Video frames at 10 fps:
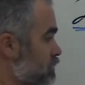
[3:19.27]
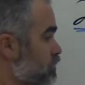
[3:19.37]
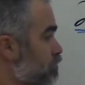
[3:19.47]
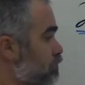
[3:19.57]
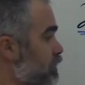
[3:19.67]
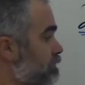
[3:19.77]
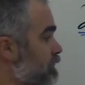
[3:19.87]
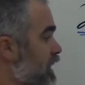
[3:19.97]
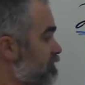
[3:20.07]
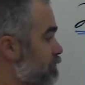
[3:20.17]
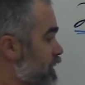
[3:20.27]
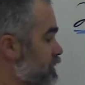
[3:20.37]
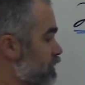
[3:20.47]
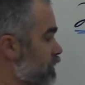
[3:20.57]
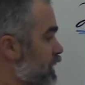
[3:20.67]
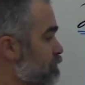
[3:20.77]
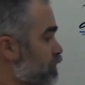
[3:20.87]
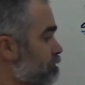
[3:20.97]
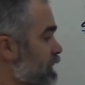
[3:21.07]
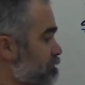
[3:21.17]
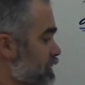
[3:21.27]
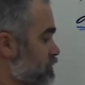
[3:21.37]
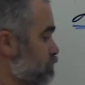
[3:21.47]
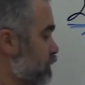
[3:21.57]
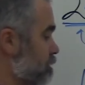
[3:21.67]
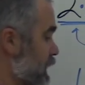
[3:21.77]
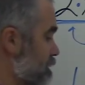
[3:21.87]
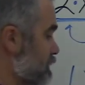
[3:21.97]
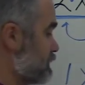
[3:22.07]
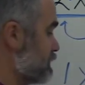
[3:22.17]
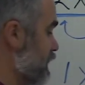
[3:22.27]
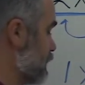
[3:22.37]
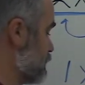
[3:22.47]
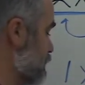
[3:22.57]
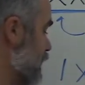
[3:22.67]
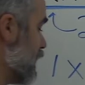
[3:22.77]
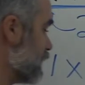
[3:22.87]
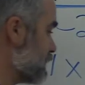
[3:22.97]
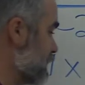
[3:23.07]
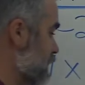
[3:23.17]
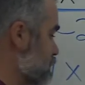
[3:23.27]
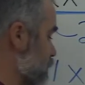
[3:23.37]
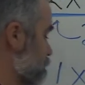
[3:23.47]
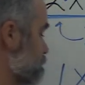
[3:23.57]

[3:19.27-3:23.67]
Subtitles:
8.5 minus 2.5 is 6. Yay, I got the answer.